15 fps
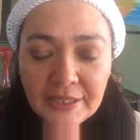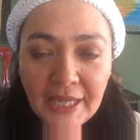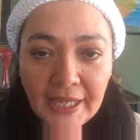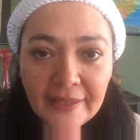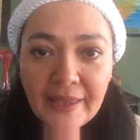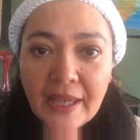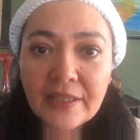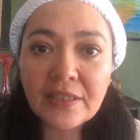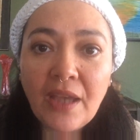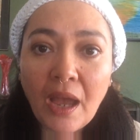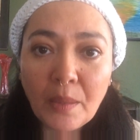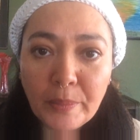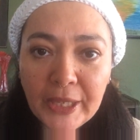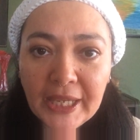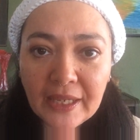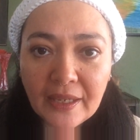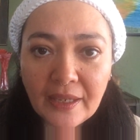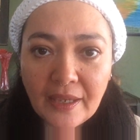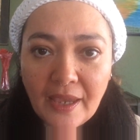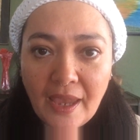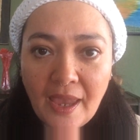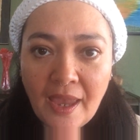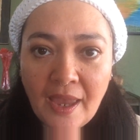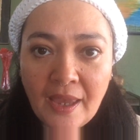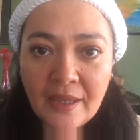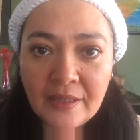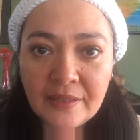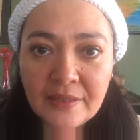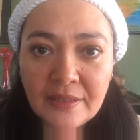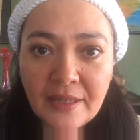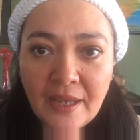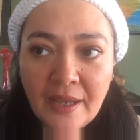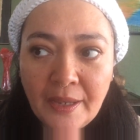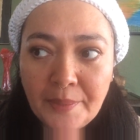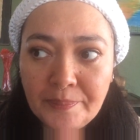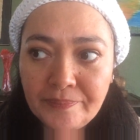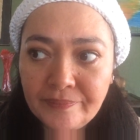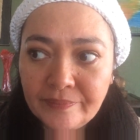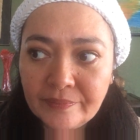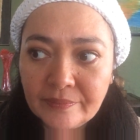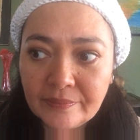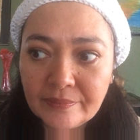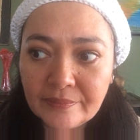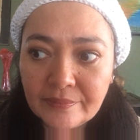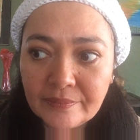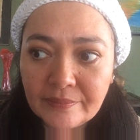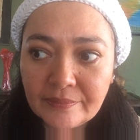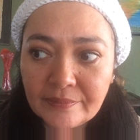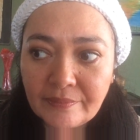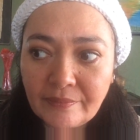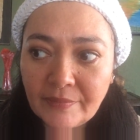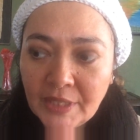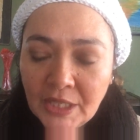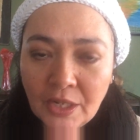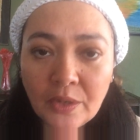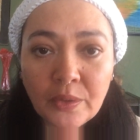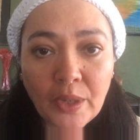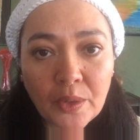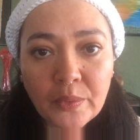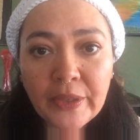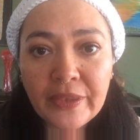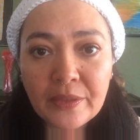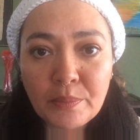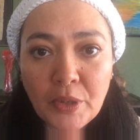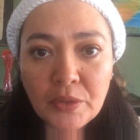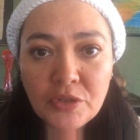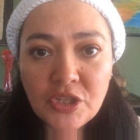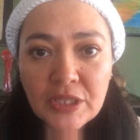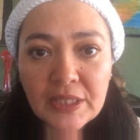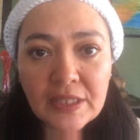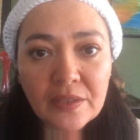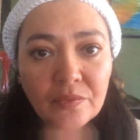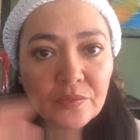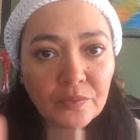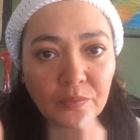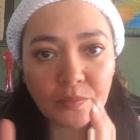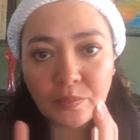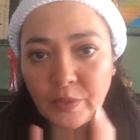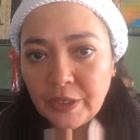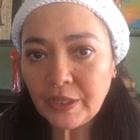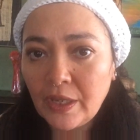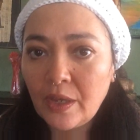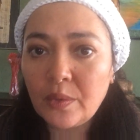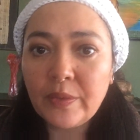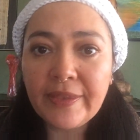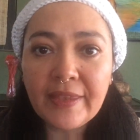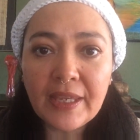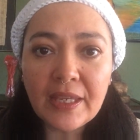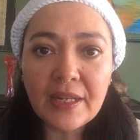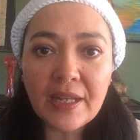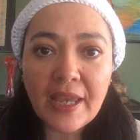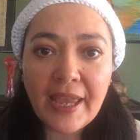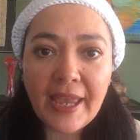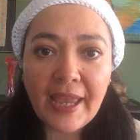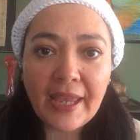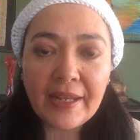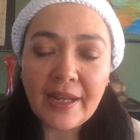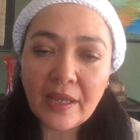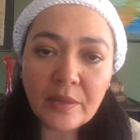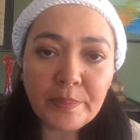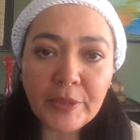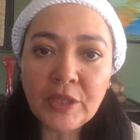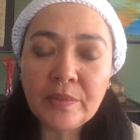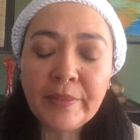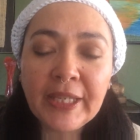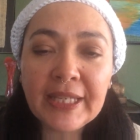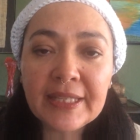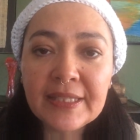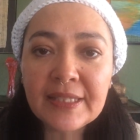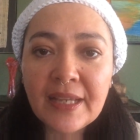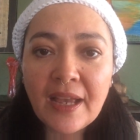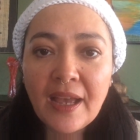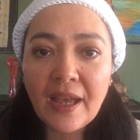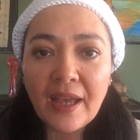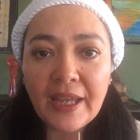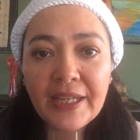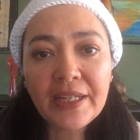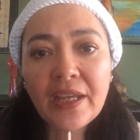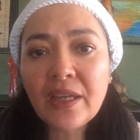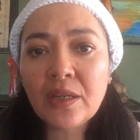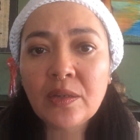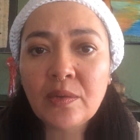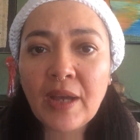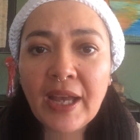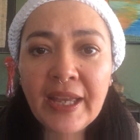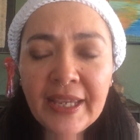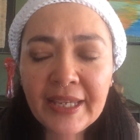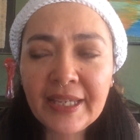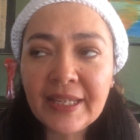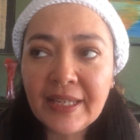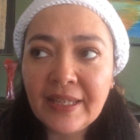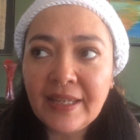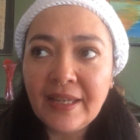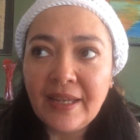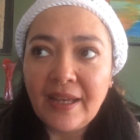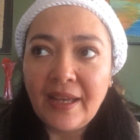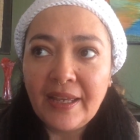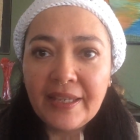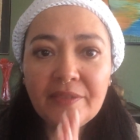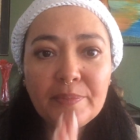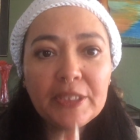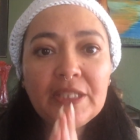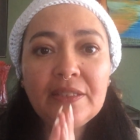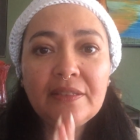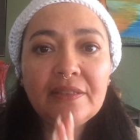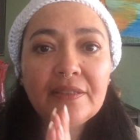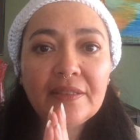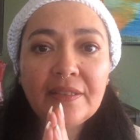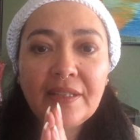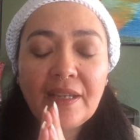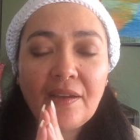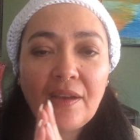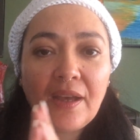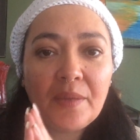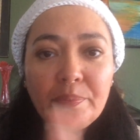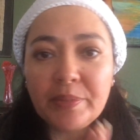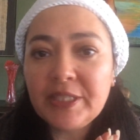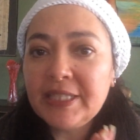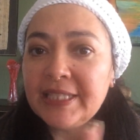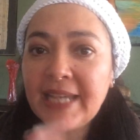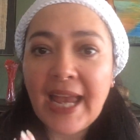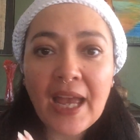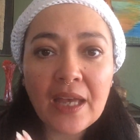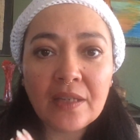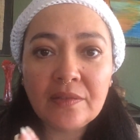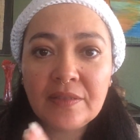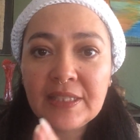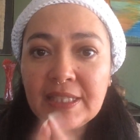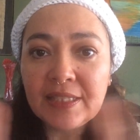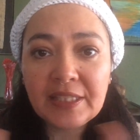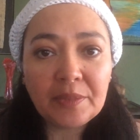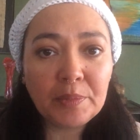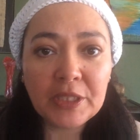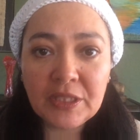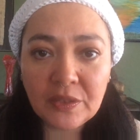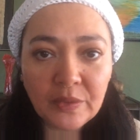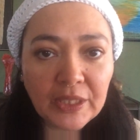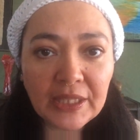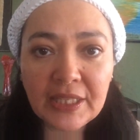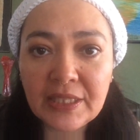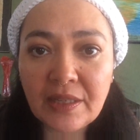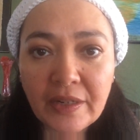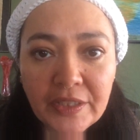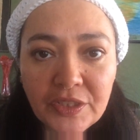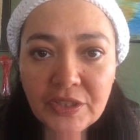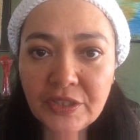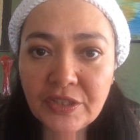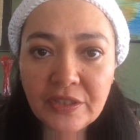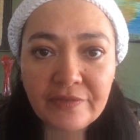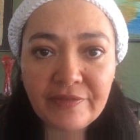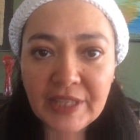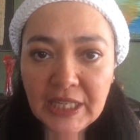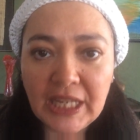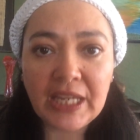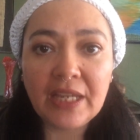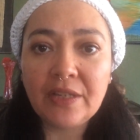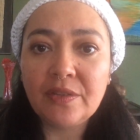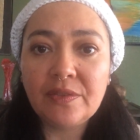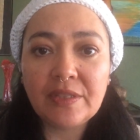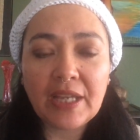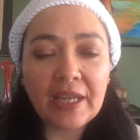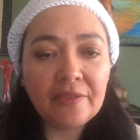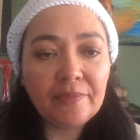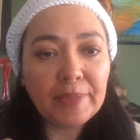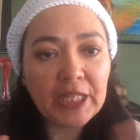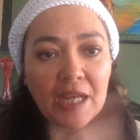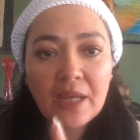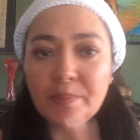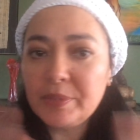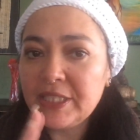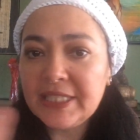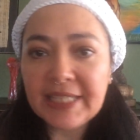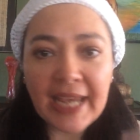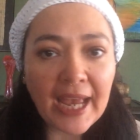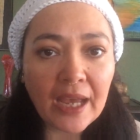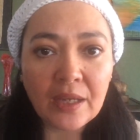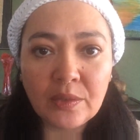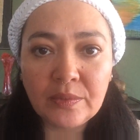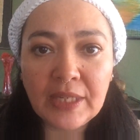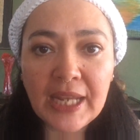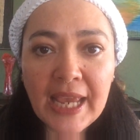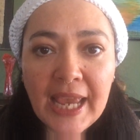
take that topic and, um, you know, go with motions of where to go with it and help you because I know I, I have been up and down since I've been doing these art journal videos. I've been up and down